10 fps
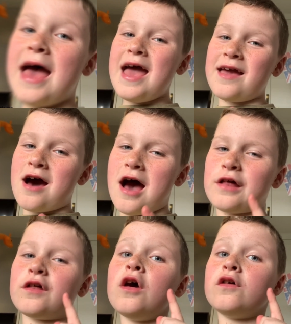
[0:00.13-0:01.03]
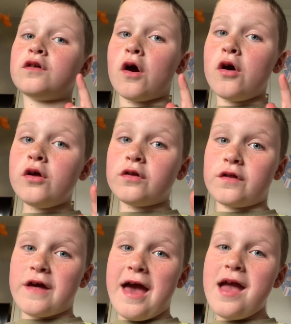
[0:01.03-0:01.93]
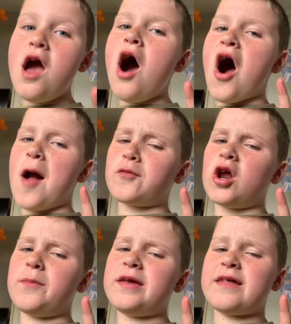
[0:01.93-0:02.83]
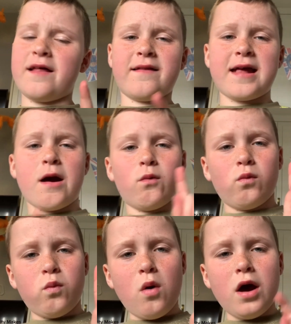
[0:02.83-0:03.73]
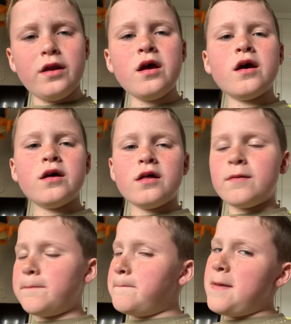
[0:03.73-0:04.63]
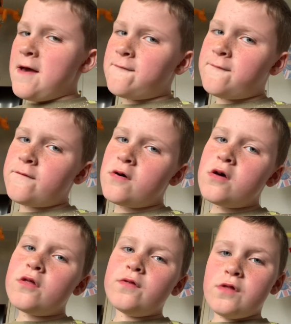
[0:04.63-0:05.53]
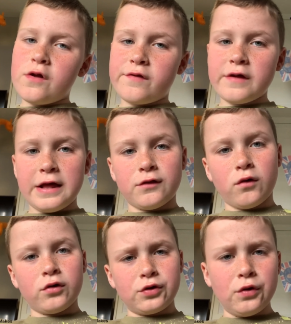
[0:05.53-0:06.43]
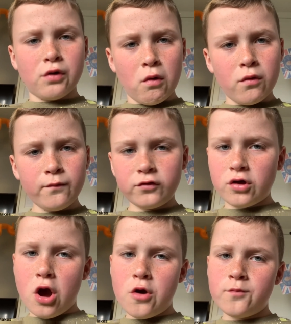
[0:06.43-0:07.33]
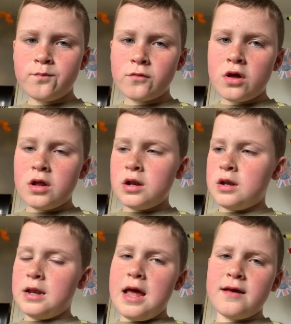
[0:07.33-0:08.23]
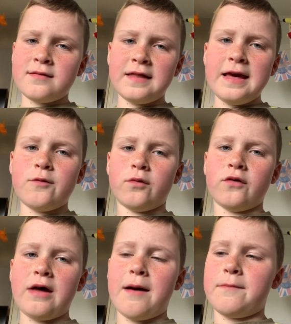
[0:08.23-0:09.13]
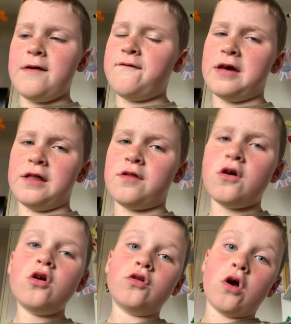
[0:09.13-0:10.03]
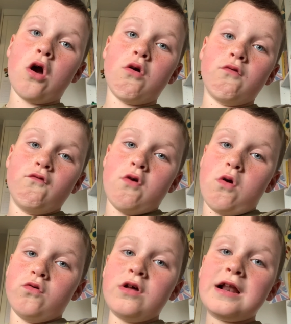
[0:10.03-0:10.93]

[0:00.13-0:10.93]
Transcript: Hey guys, so today I'm going to be testing out one myth that is on Google. So let's see what that myth is. So roll the